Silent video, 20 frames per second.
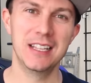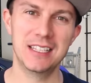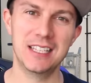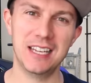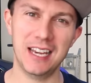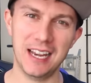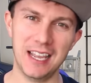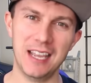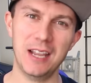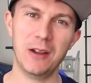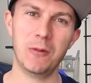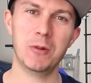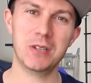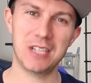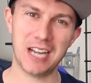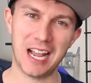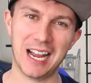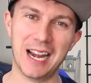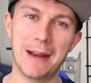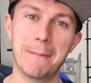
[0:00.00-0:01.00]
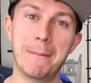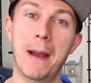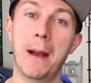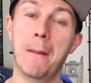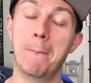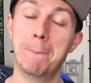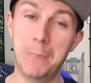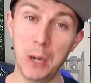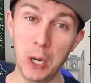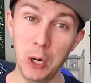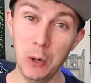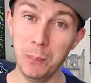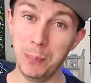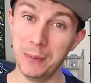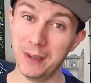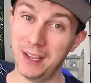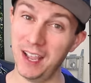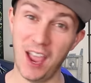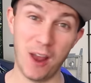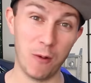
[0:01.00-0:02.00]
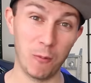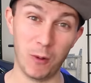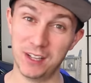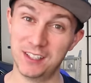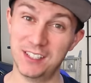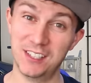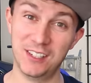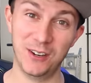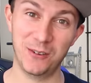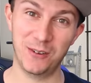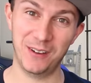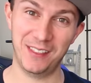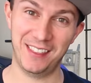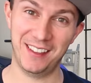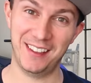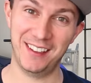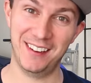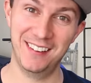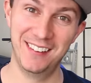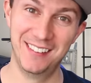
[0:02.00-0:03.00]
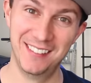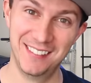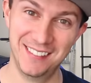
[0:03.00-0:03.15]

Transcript: Today we're talking about poop and what to do with it.